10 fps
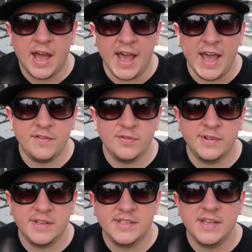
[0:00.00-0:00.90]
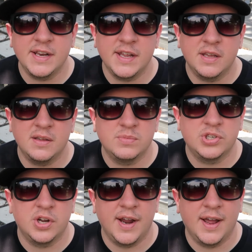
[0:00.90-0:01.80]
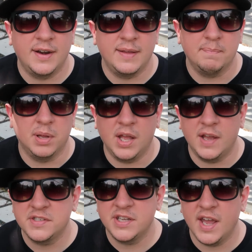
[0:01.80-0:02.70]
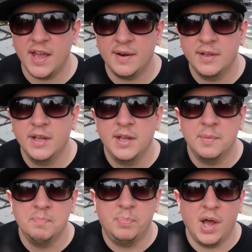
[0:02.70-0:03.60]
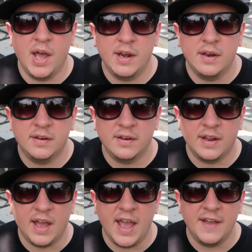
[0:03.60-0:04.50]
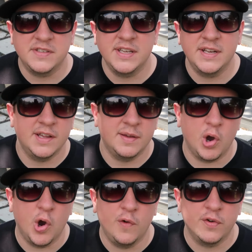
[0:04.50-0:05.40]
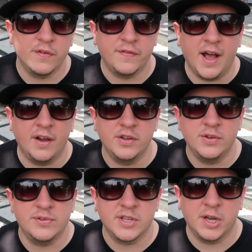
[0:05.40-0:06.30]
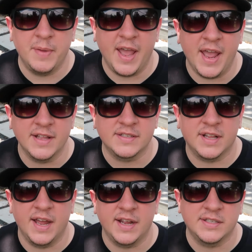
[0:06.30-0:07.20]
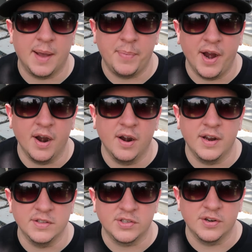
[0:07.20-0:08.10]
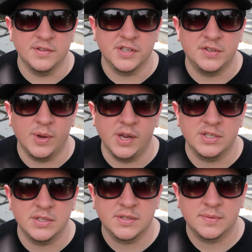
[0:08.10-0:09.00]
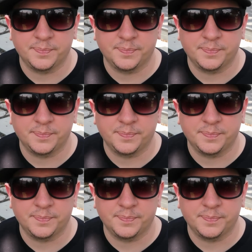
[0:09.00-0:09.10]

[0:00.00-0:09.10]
I haven't really seen him show down any bluffs yet, but I have seen him overvalue some hands like top pair in certain situations.